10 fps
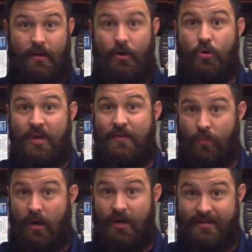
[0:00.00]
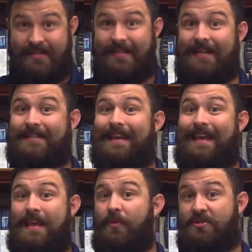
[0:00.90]
who he was and things that
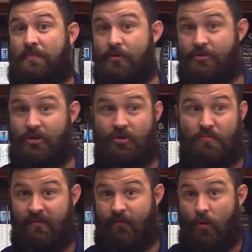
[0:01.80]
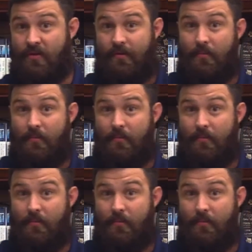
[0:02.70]
he was supposed to do before the,